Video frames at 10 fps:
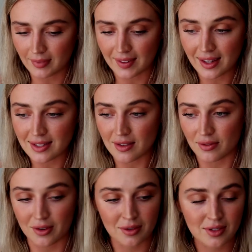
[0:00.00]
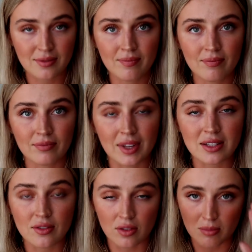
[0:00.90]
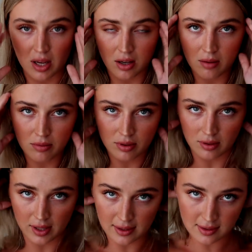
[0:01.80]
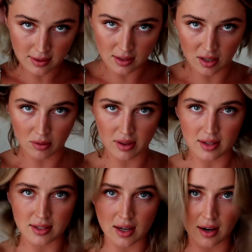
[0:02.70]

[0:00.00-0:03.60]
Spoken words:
And that's it, folks. That's it for the makeup. Let's deal with this